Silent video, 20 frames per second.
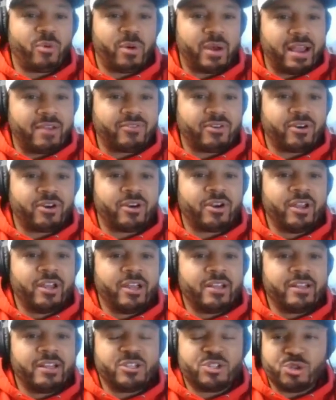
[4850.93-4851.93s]
or whatever,
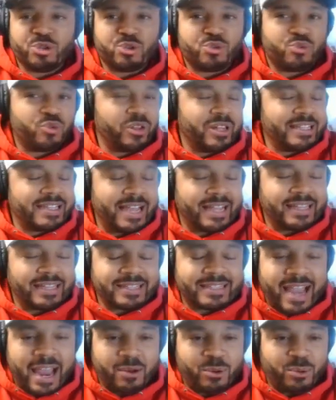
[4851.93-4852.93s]
that you just really take the
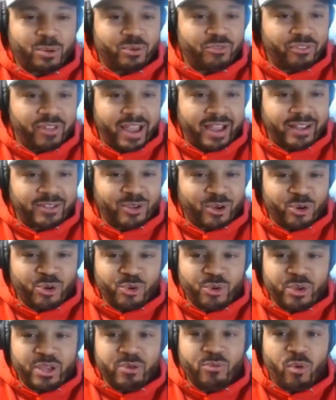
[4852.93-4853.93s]
time to reflect on
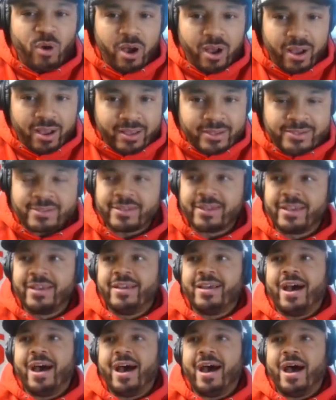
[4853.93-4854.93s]
who he was
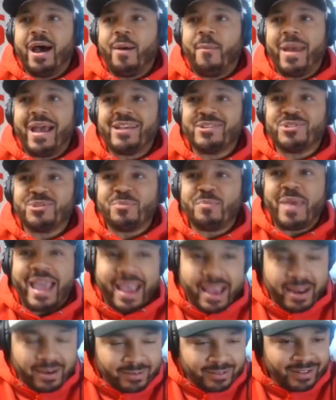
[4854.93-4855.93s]
as a
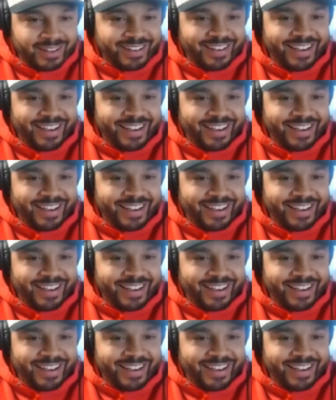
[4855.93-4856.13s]
man,